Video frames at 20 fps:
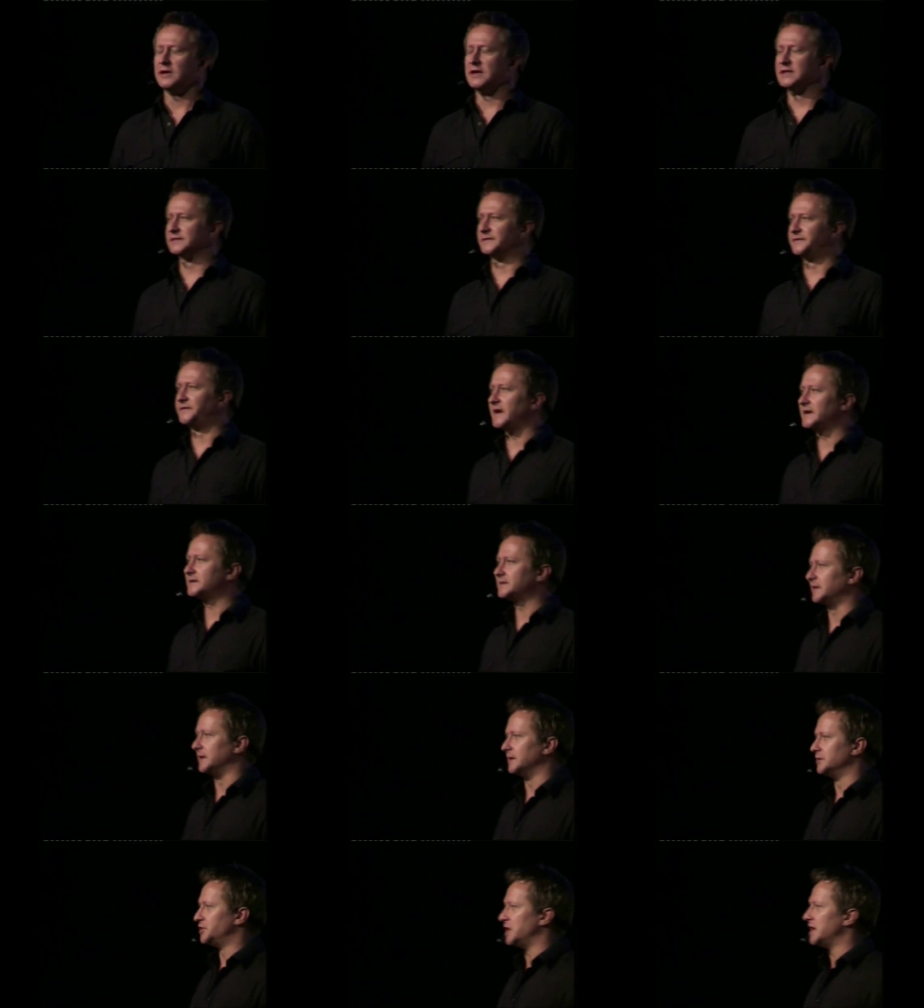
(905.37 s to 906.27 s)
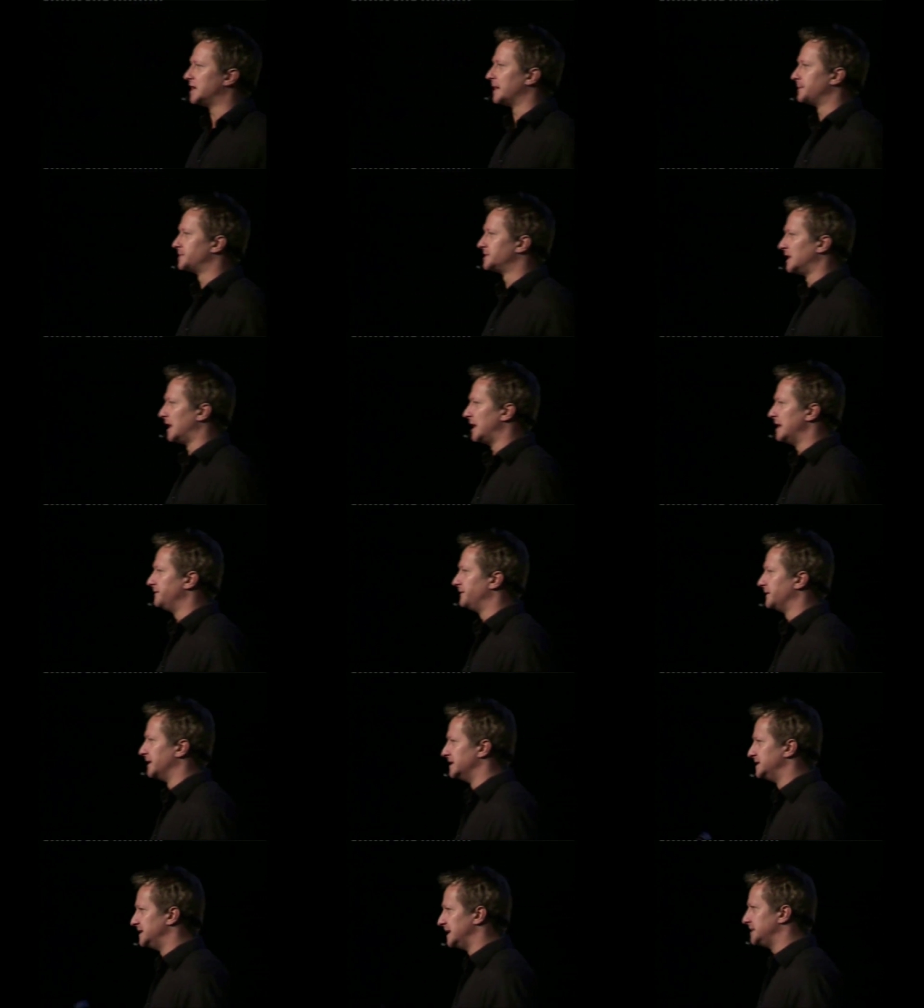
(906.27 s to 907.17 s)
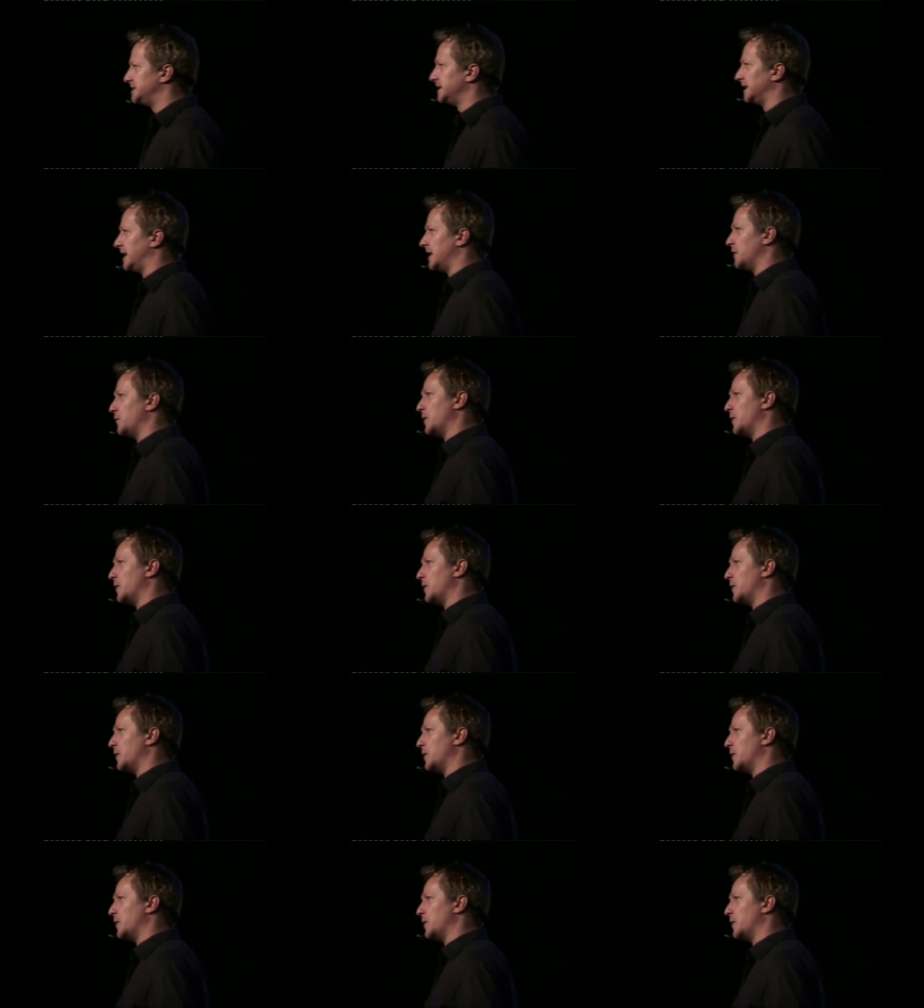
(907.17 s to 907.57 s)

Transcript: is affecting Jacob's life in a day to